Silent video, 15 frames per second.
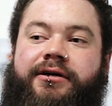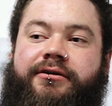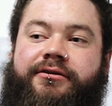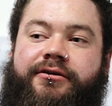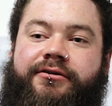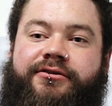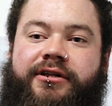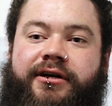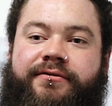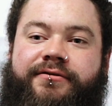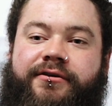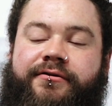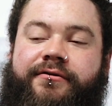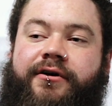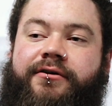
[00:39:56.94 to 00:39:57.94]
Usually after
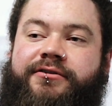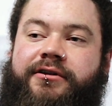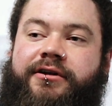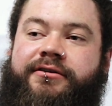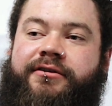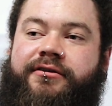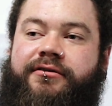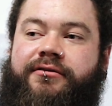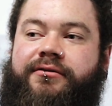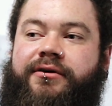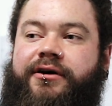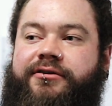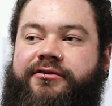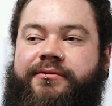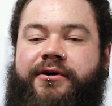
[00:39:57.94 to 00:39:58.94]
the rows I like to do
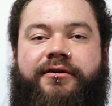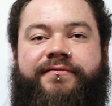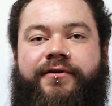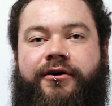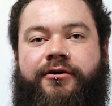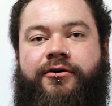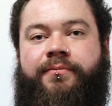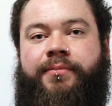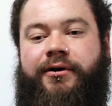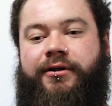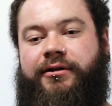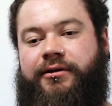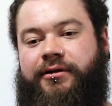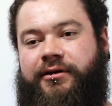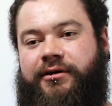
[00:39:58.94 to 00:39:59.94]
some kind of vertical
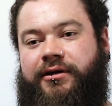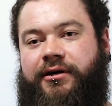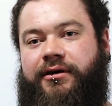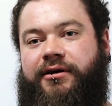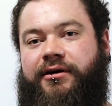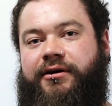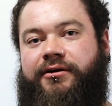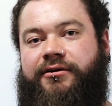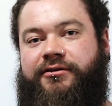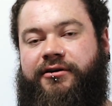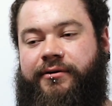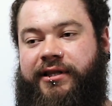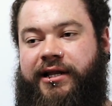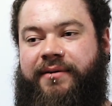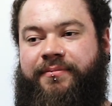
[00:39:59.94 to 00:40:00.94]
pull. So
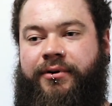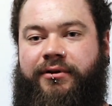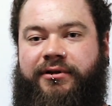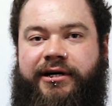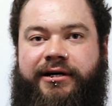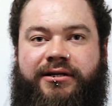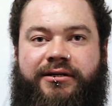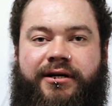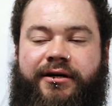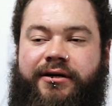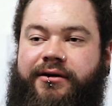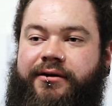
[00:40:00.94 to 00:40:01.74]
a lat pull down